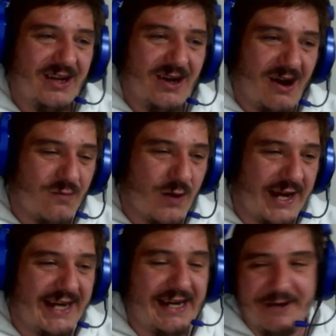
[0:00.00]

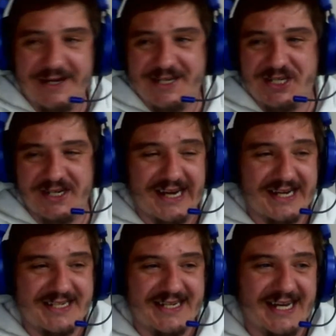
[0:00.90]
winning the British and
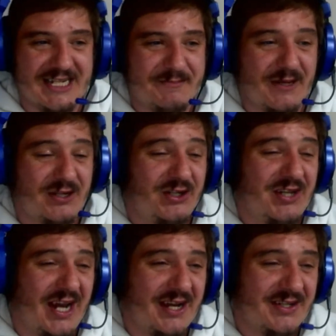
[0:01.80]
Irish Lions. But who
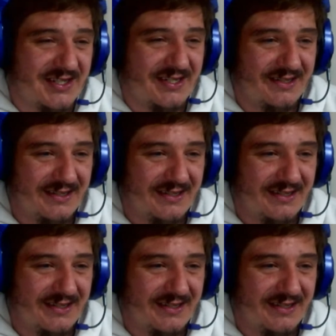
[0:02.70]
knows?